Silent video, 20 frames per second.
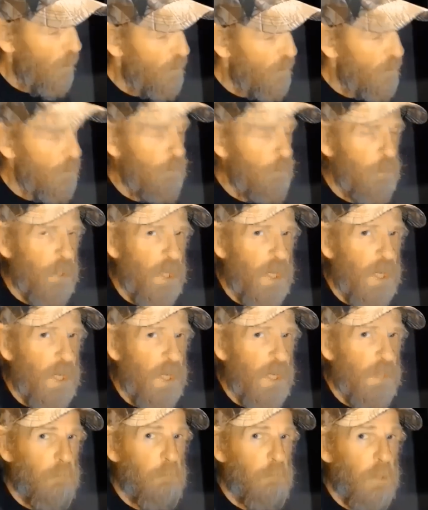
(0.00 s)

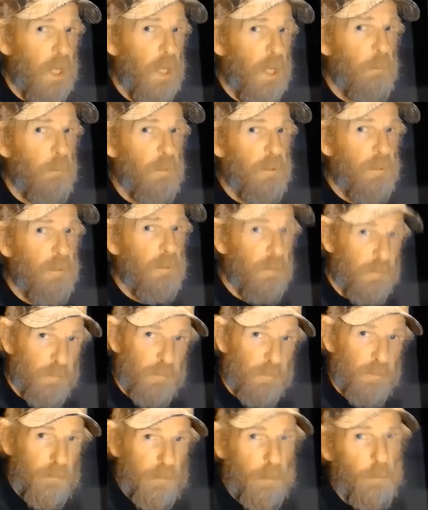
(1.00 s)
supply power
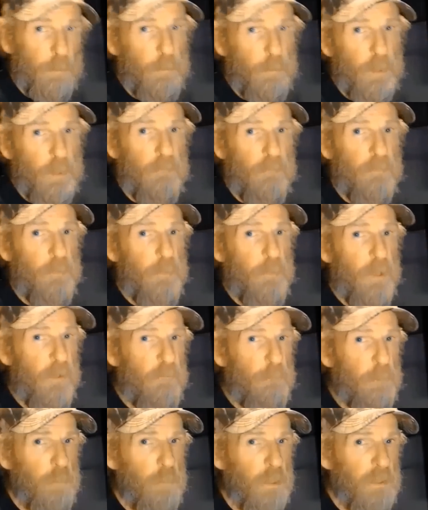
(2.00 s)
to whatever you
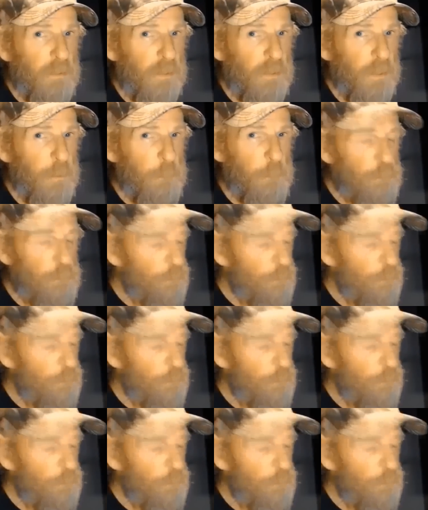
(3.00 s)
have plugged in.